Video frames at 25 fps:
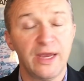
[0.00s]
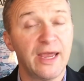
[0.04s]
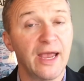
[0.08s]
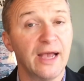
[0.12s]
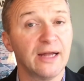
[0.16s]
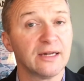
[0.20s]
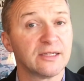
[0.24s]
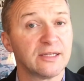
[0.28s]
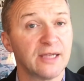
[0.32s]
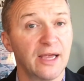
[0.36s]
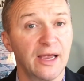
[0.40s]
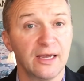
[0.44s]

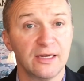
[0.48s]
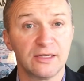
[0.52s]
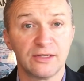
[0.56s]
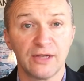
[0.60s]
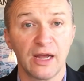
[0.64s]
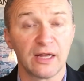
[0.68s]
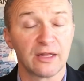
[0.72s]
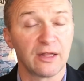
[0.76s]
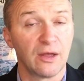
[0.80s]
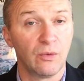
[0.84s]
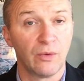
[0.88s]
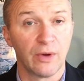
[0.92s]
can't say
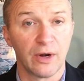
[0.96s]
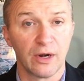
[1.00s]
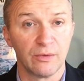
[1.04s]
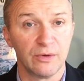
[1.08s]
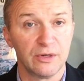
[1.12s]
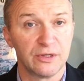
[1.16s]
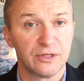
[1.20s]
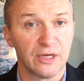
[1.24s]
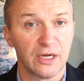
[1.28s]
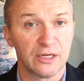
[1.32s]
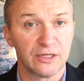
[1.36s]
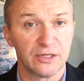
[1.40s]
exactly when a
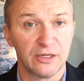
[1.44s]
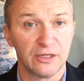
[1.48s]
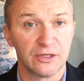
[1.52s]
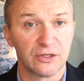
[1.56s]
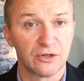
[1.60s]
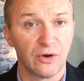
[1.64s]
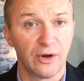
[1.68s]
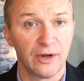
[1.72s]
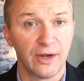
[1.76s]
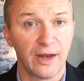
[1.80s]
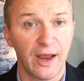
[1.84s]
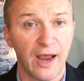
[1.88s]
recession is
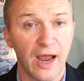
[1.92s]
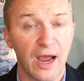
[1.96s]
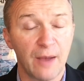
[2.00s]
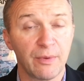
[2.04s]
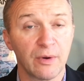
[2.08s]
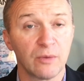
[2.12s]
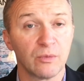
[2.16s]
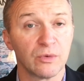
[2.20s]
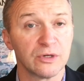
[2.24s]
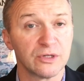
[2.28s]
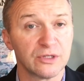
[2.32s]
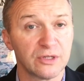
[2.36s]
going to
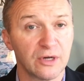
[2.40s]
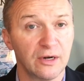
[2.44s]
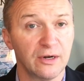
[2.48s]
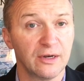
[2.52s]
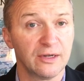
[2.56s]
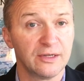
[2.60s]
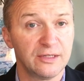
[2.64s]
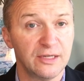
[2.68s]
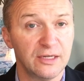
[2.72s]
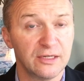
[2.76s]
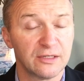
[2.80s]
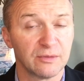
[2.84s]
happen. We're starting
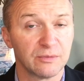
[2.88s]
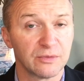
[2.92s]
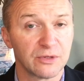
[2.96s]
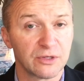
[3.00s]
to see some